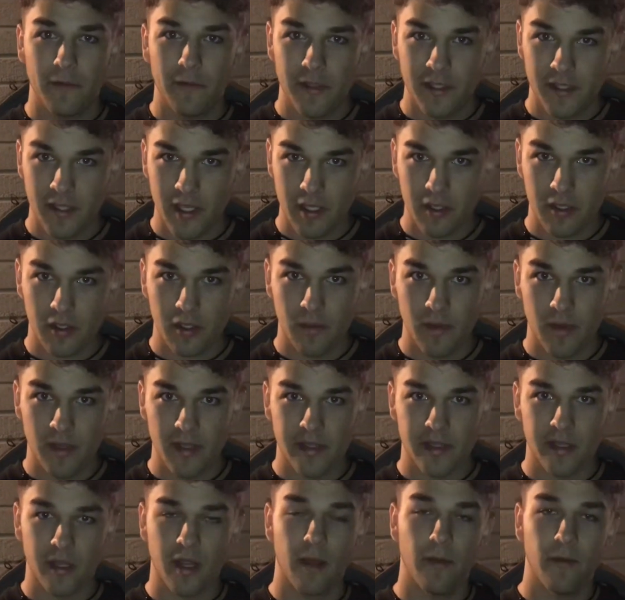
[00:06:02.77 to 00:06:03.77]
of these
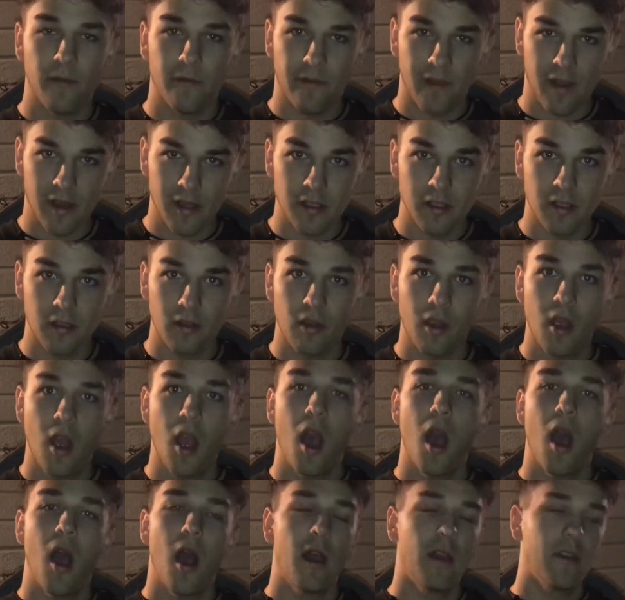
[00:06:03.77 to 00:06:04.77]
instruments to come and find you.
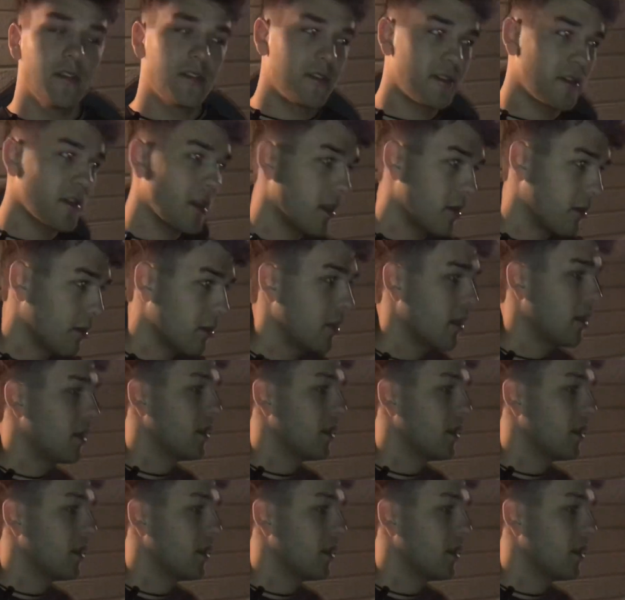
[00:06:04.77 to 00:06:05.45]
So,